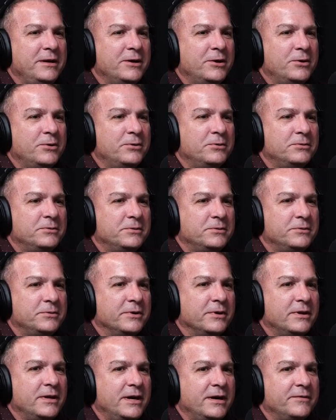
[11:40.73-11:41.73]
know
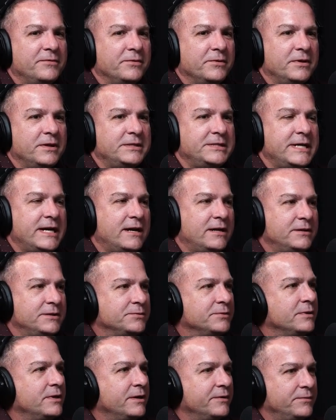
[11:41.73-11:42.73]
we're there for the challenge.
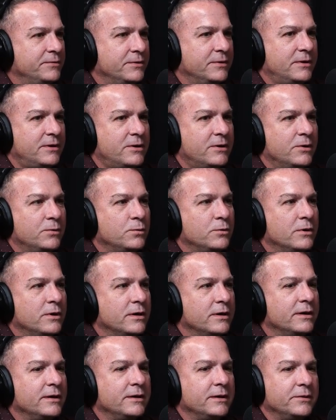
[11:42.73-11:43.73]
We're there for the hard
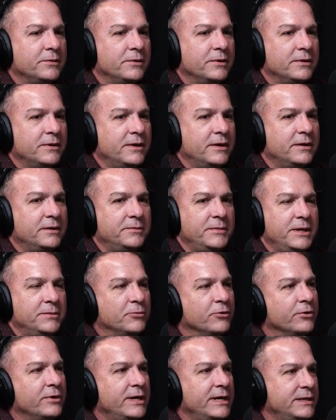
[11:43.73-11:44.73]
work. We're there to be
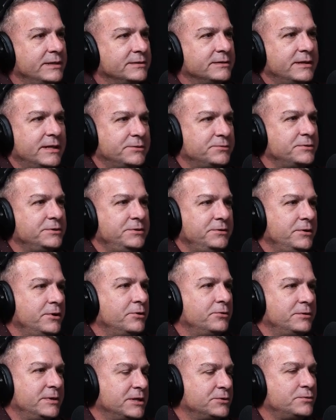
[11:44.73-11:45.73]
Marines. That's what you
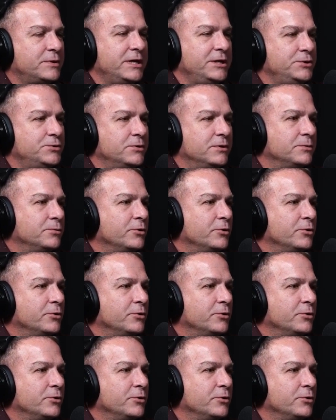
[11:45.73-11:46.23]
go. That's why you join the